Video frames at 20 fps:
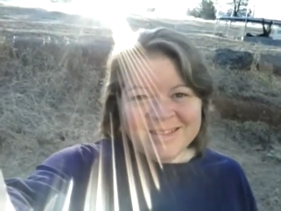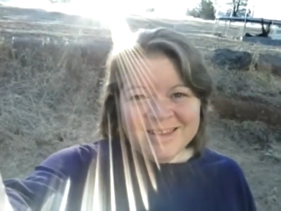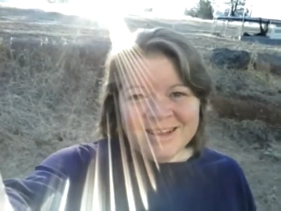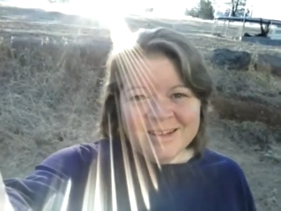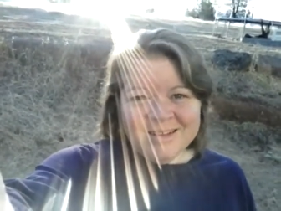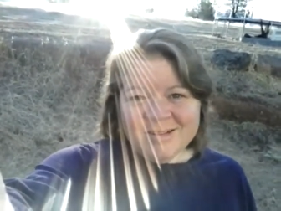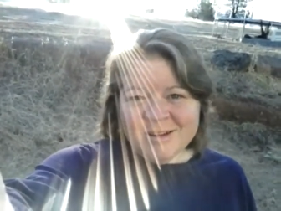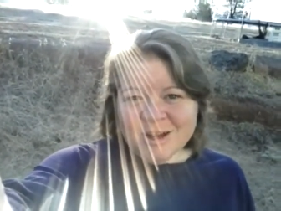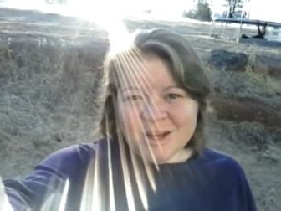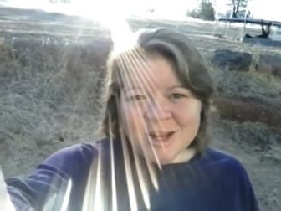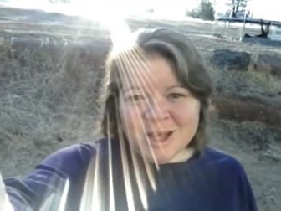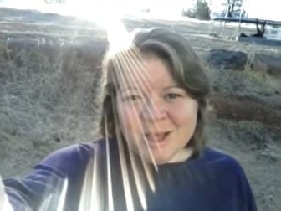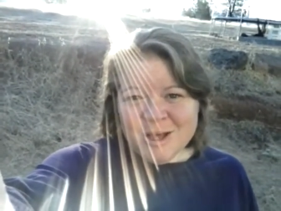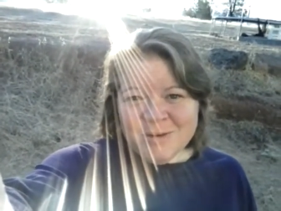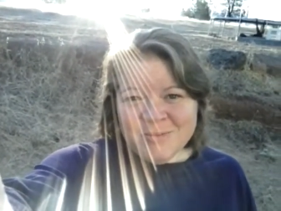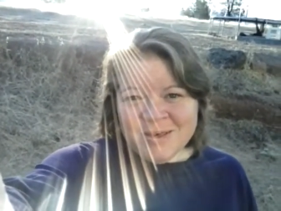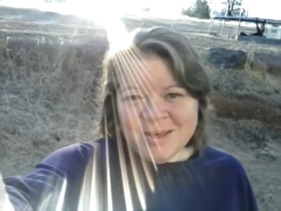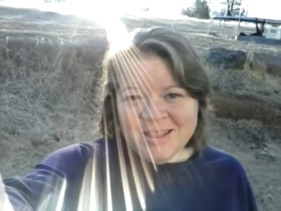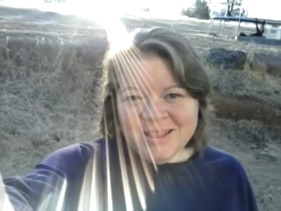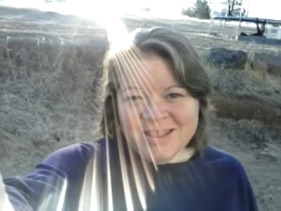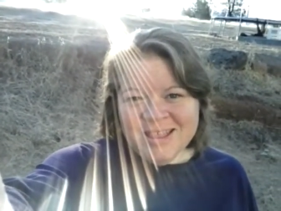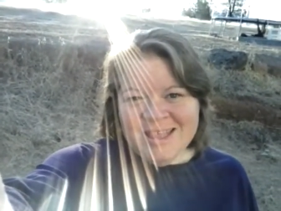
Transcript: It's not going to kill me.